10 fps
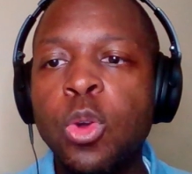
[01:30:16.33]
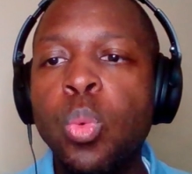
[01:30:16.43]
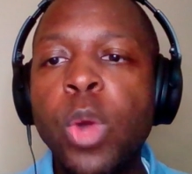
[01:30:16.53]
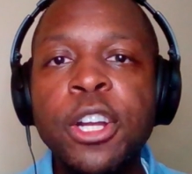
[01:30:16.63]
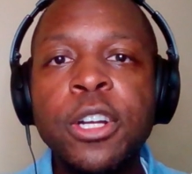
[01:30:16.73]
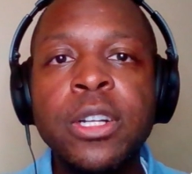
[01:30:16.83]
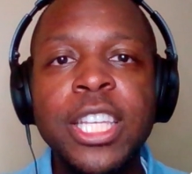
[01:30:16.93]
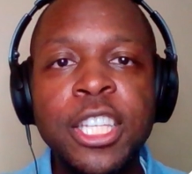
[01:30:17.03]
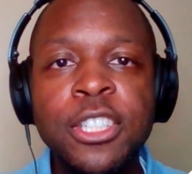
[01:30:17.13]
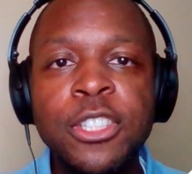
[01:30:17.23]
Where
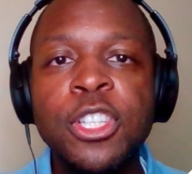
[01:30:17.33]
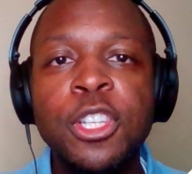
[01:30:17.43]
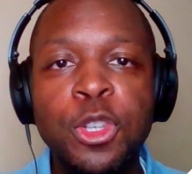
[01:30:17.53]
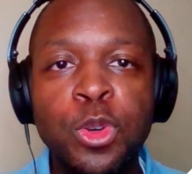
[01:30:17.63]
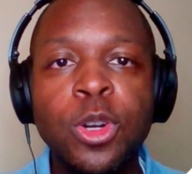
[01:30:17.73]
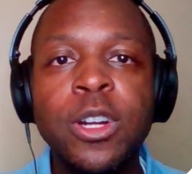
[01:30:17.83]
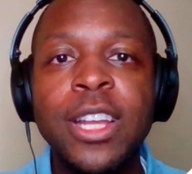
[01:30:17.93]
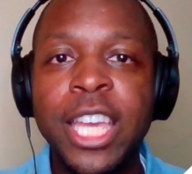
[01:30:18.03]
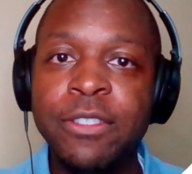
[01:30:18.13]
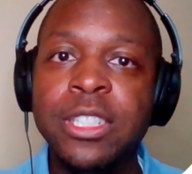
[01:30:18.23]
is your
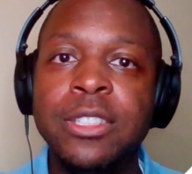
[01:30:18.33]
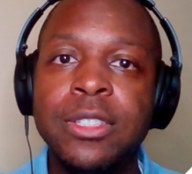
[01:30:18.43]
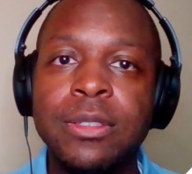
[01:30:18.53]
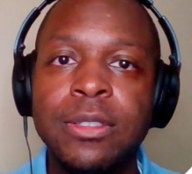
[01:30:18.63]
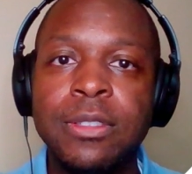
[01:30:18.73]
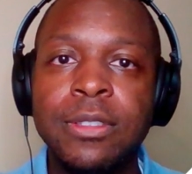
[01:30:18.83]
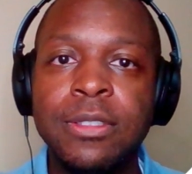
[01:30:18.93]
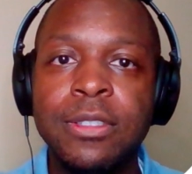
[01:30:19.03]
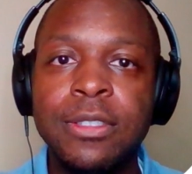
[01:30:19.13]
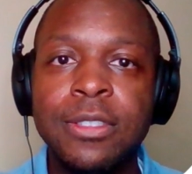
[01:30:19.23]
evidence?
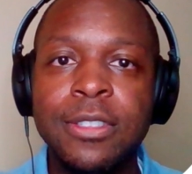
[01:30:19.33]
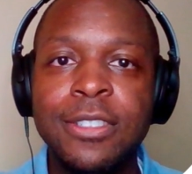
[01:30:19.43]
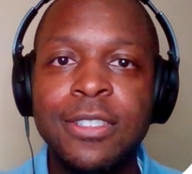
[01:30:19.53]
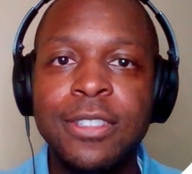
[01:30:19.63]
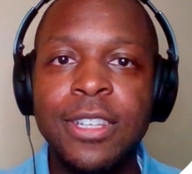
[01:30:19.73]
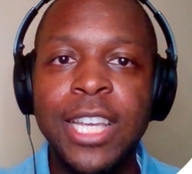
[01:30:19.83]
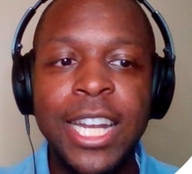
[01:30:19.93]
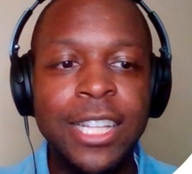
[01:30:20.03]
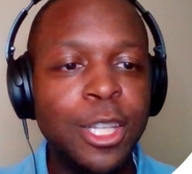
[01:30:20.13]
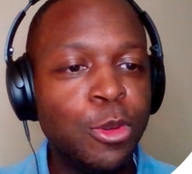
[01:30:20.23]
And
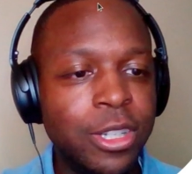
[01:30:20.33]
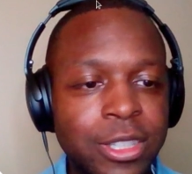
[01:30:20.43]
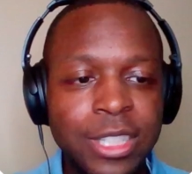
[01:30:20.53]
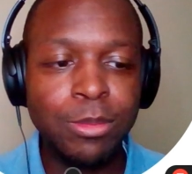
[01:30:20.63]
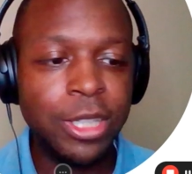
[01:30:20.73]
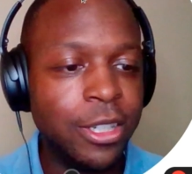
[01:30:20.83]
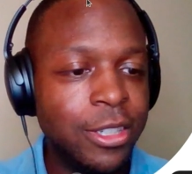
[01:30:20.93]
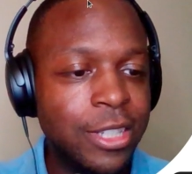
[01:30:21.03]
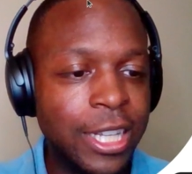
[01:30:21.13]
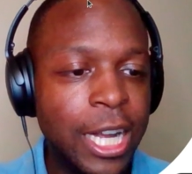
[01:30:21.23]
I think we're going to stop there.
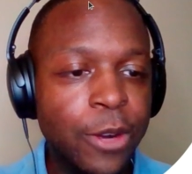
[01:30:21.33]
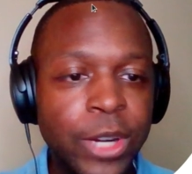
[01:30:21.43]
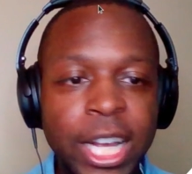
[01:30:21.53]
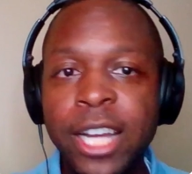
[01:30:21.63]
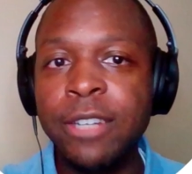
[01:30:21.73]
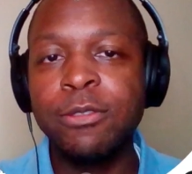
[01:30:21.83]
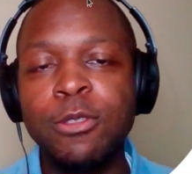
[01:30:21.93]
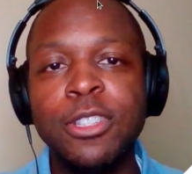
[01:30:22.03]
It's like an hour and a half.